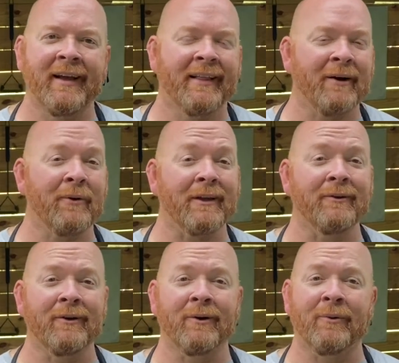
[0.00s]
That way you
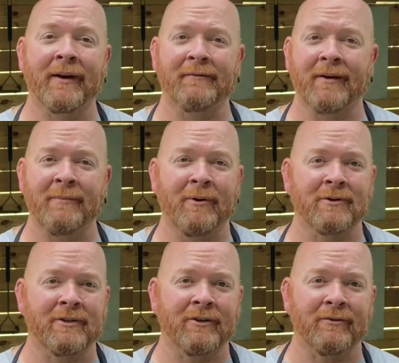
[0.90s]
know whenever I
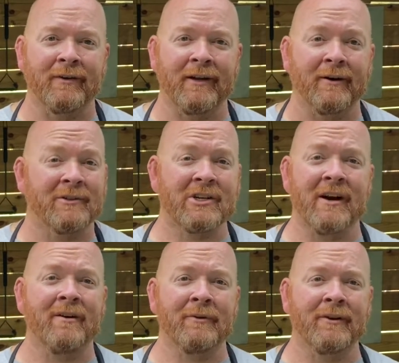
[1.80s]
post a new video, and
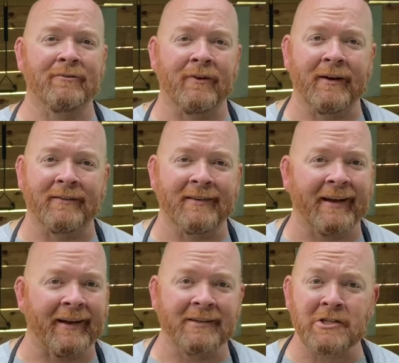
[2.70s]
share it with your friends.
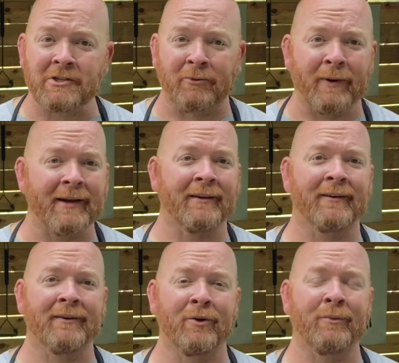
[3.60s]
Hey, it's just a
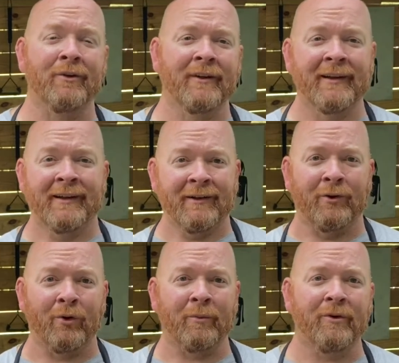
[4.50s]
regular,
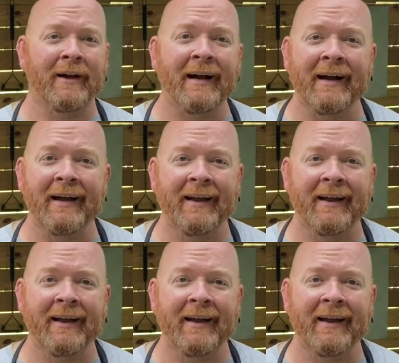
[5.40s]
normal guy